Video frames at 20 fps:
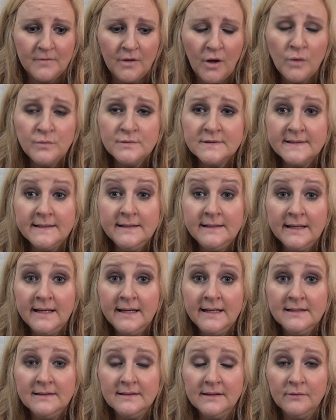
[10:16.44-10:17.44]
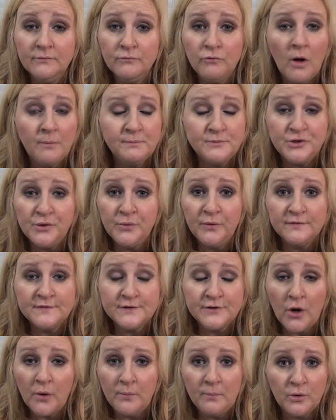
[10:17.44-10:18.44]
OCD robs you of
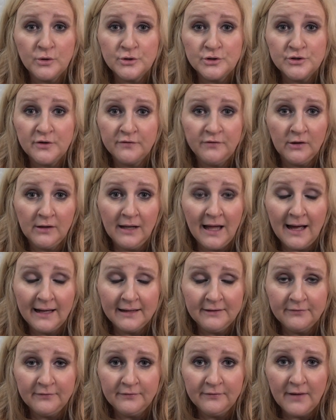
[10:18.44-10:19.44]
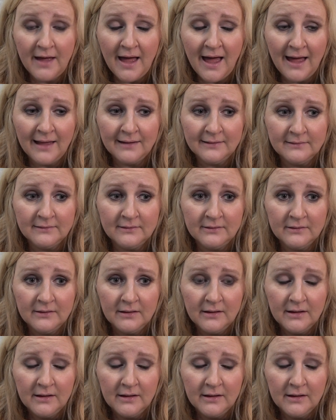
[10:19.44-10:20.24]
so much of your life, and